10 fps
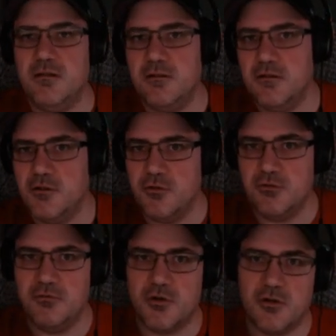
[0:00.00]

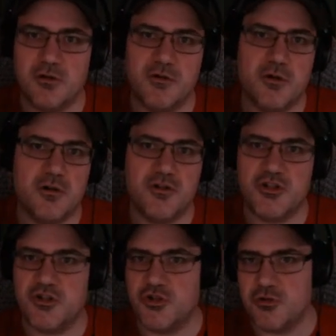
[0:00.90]
you're
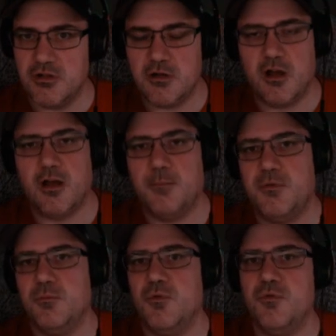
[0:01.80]
just a street cop.
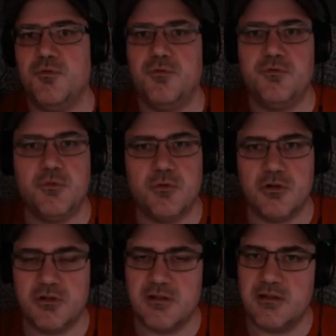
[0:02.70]
You move
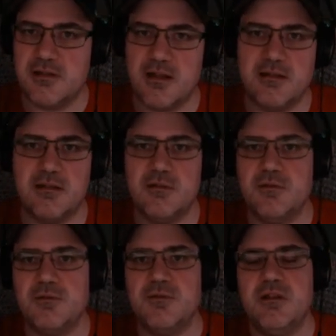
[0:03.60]
towards
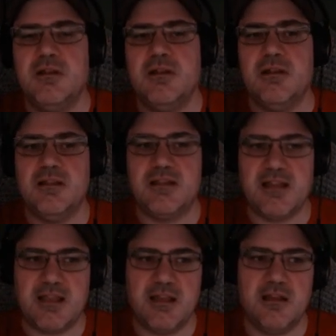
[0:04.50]
detective. The
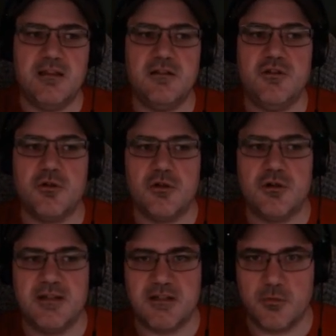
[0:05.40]
second,
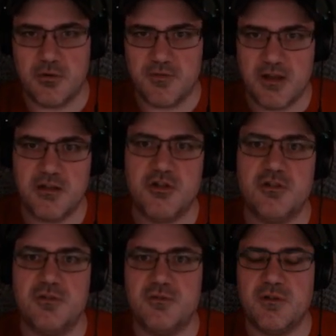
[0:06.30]
it's the revenge
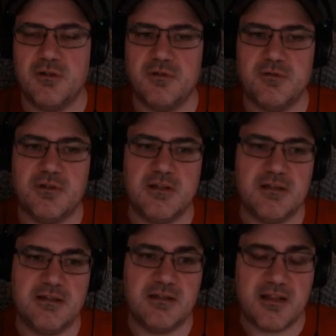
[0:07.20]
of
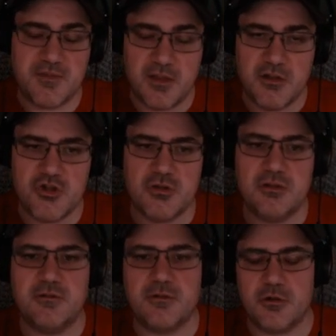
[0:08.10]
the Death
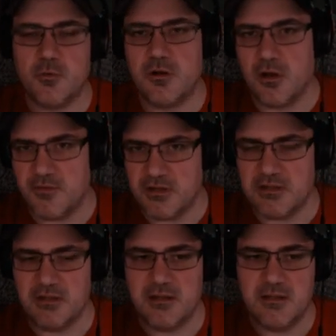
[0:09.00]
Angel. Third one,
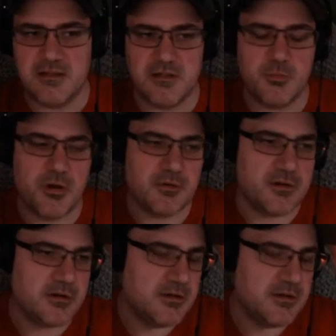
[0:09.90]
obviously, it's his brother,